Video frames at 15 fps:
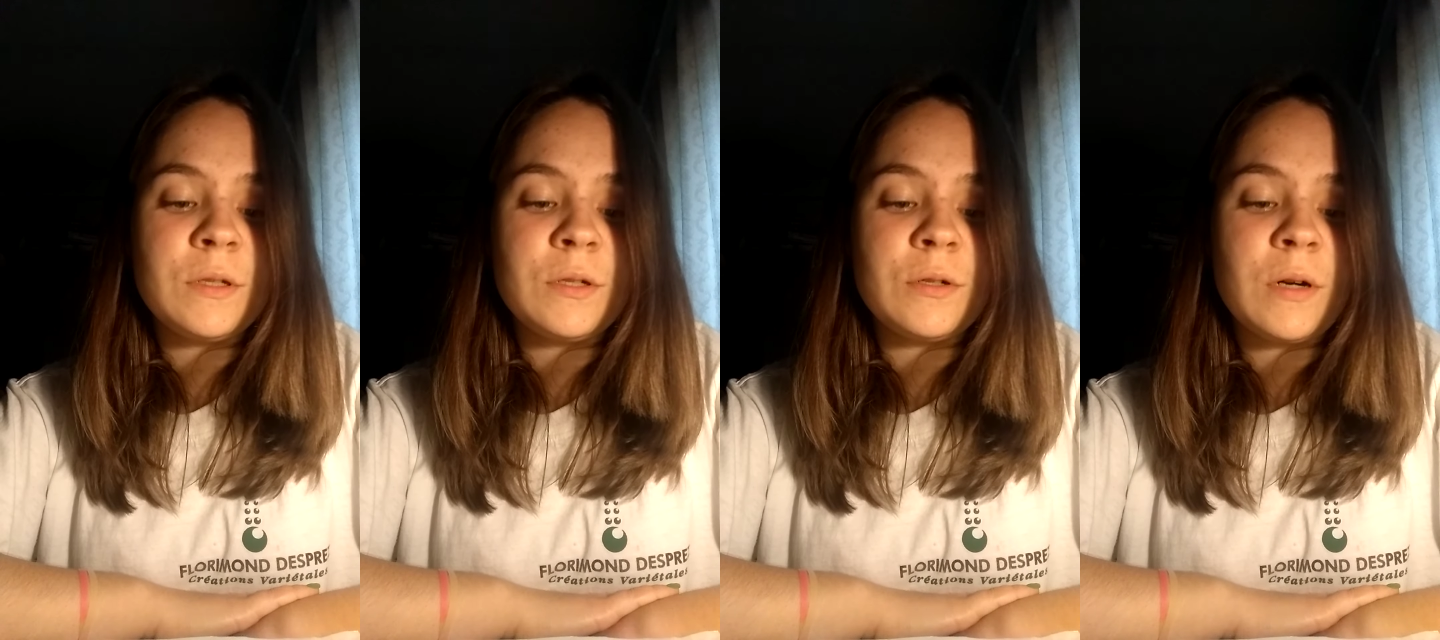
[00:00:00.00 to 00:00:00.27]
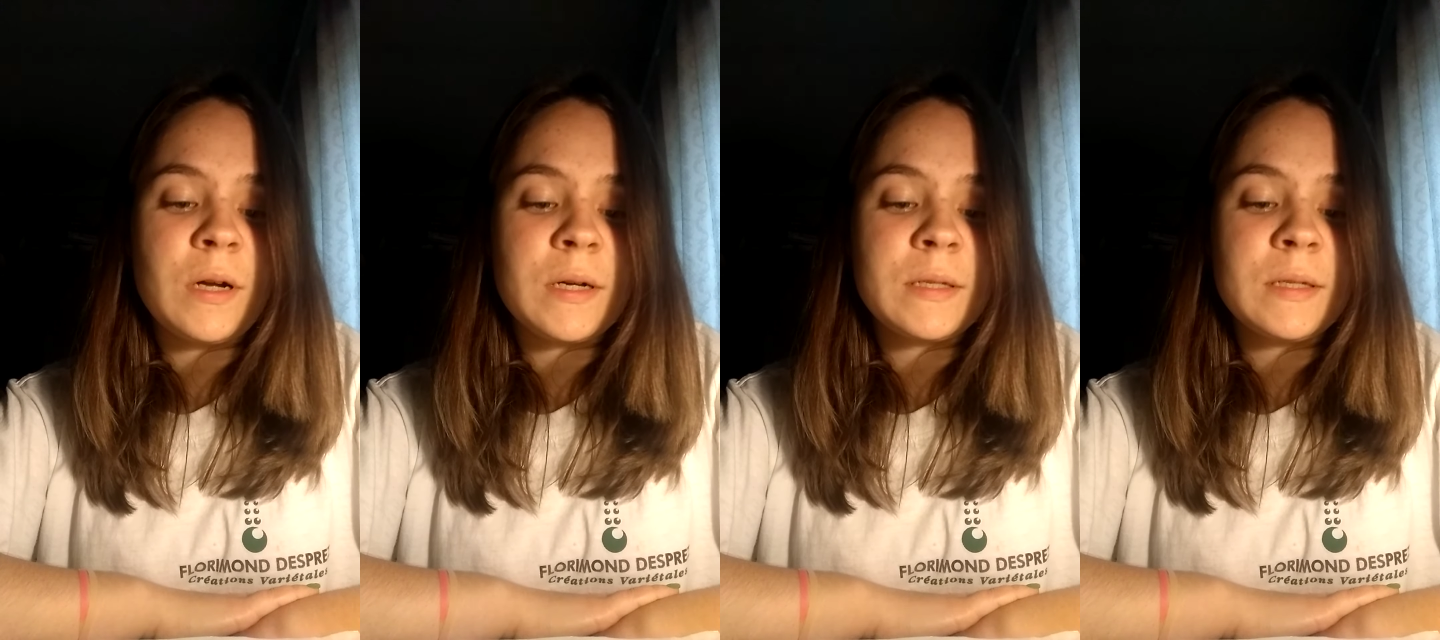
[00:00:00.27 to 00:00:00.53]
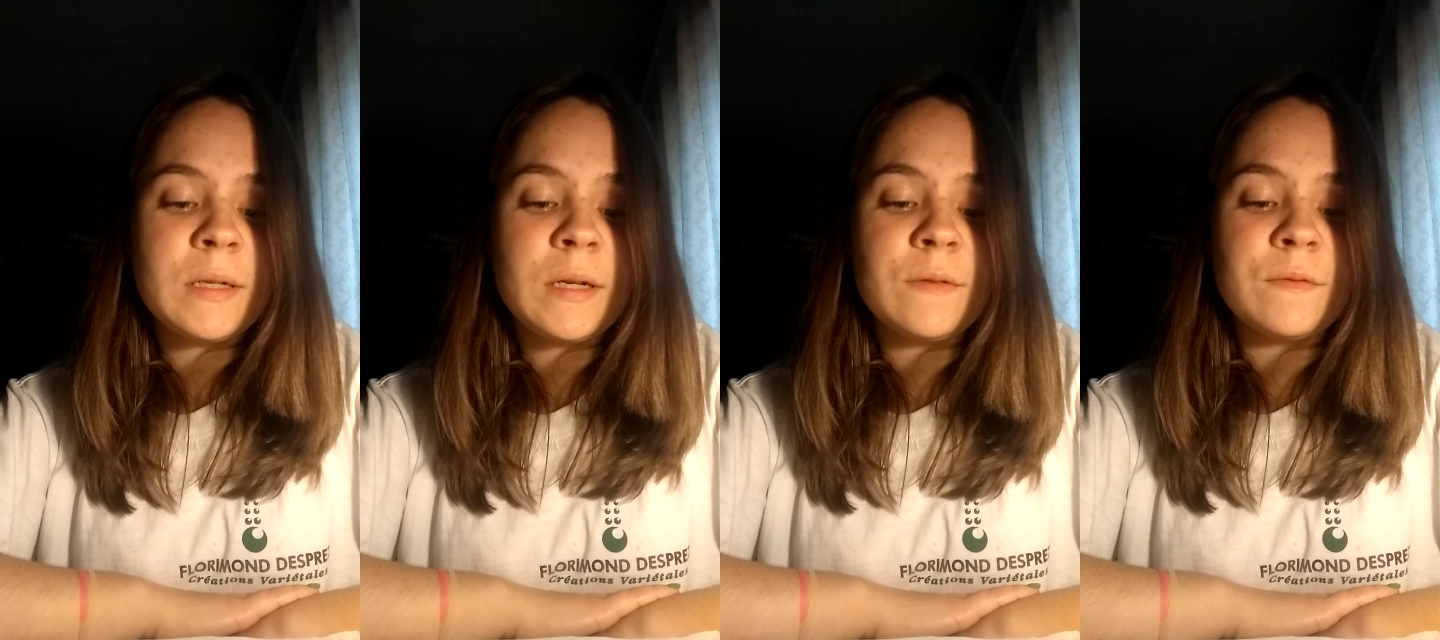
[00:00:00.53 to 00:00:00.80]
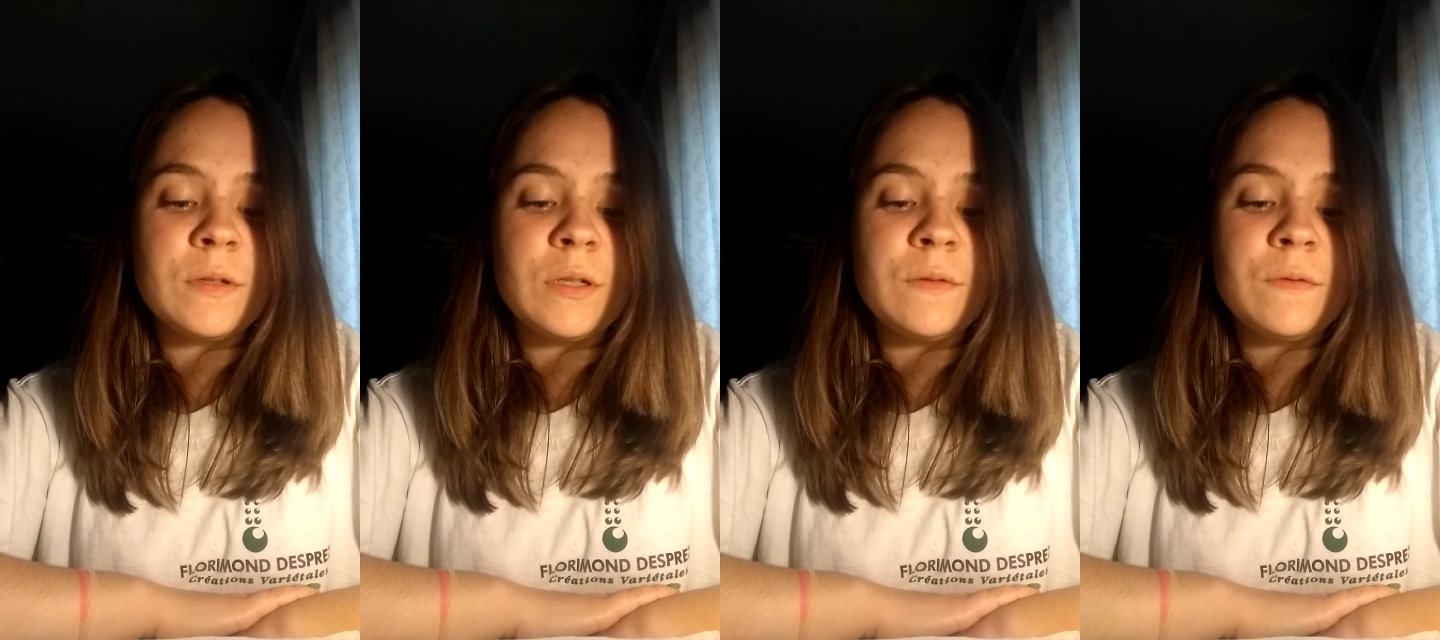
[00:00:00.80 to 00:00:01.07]
drugs
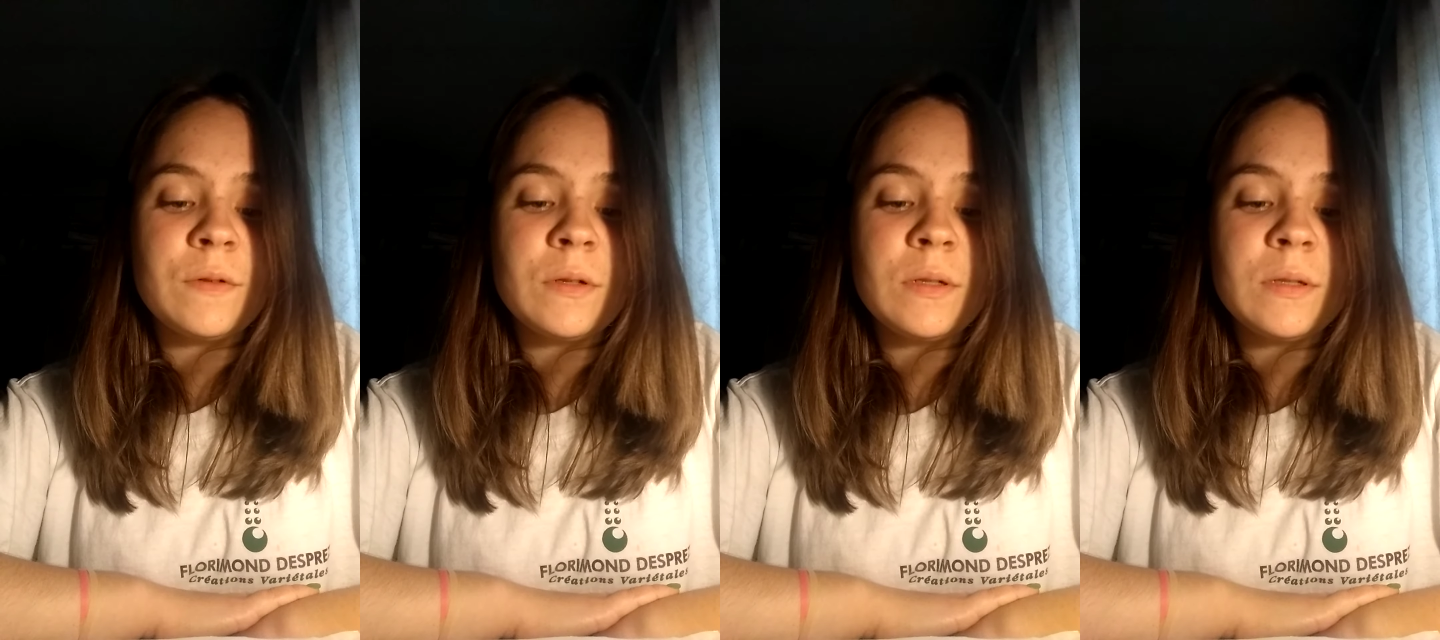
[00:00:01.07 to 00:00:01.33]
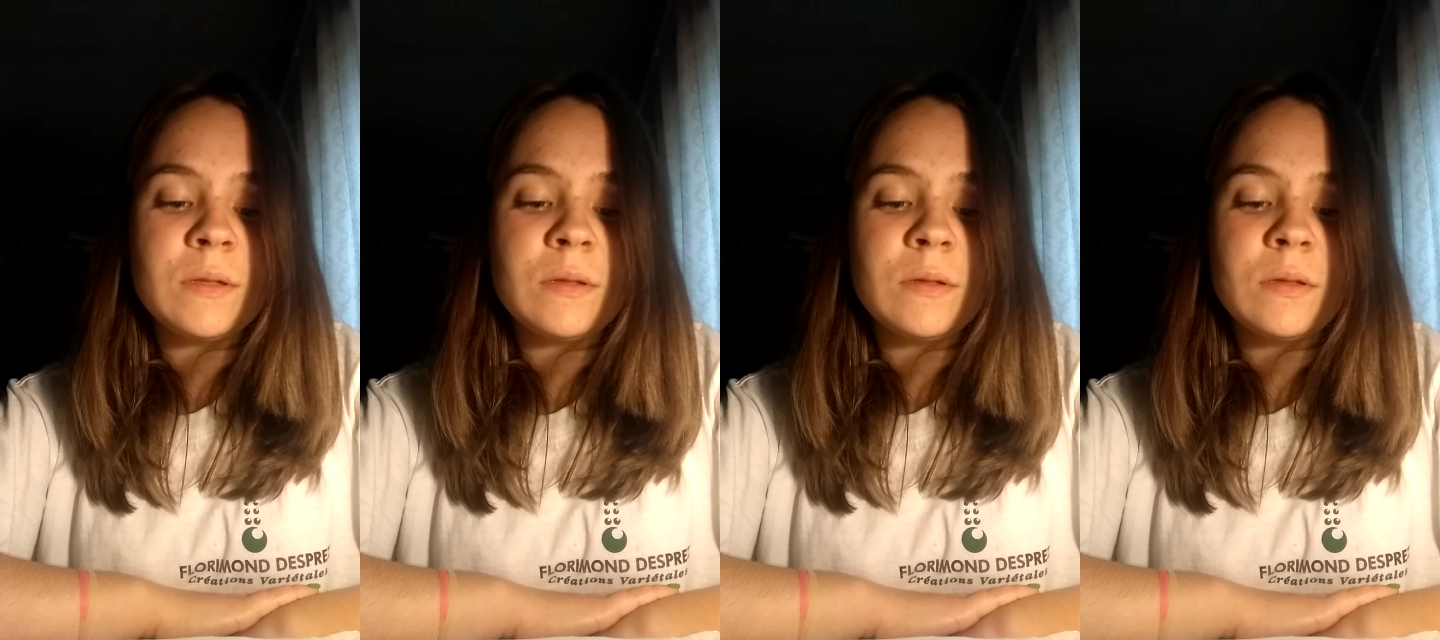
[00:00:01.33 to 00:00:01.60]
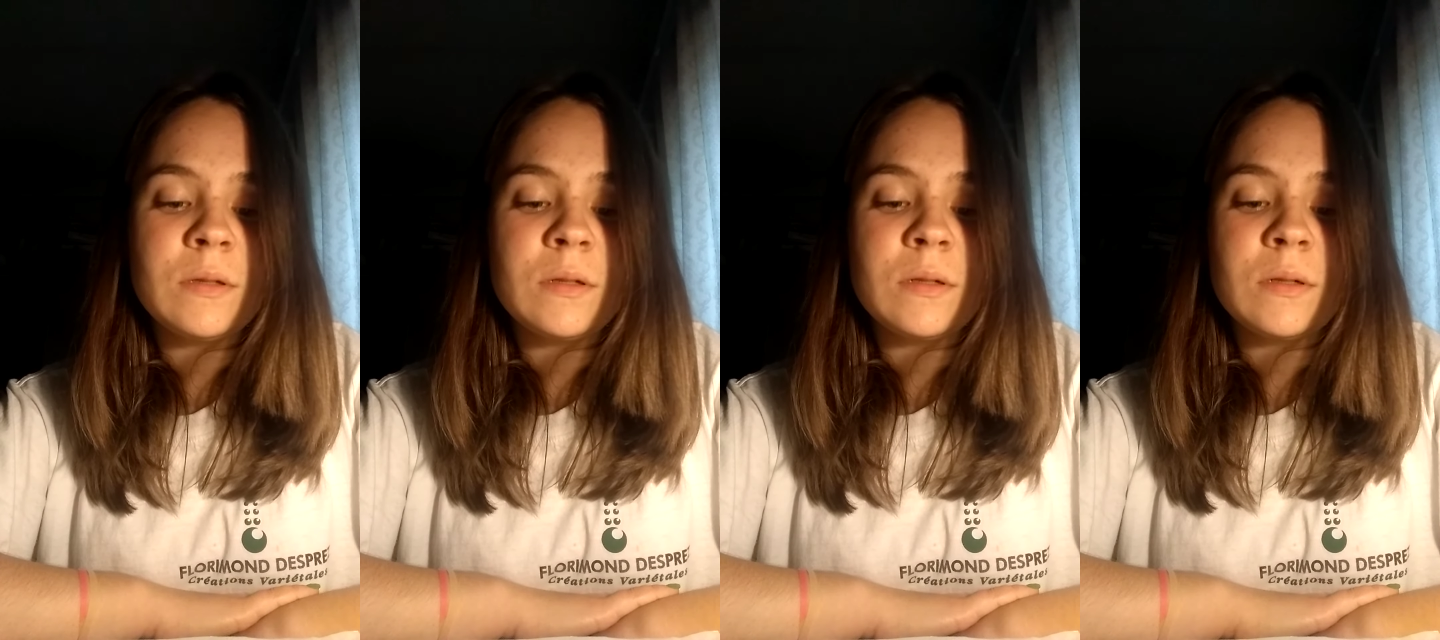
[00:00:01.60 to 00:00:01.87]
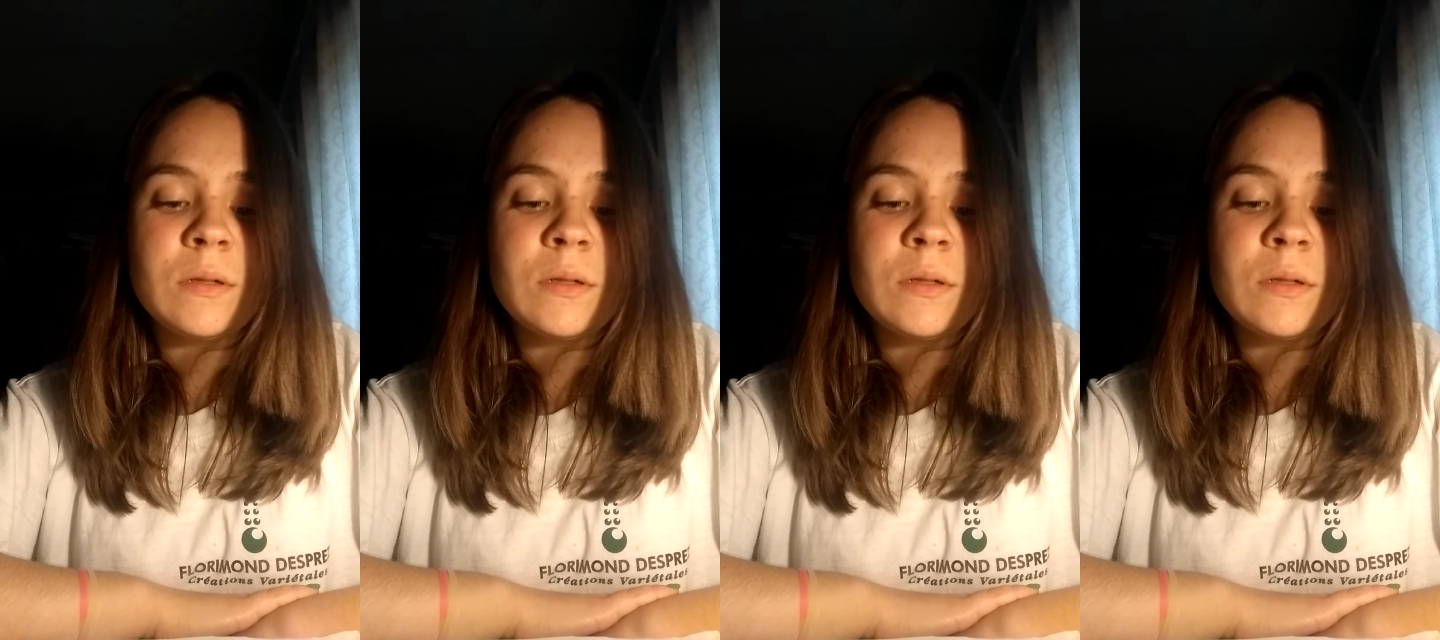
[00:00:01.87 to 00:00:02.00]
have different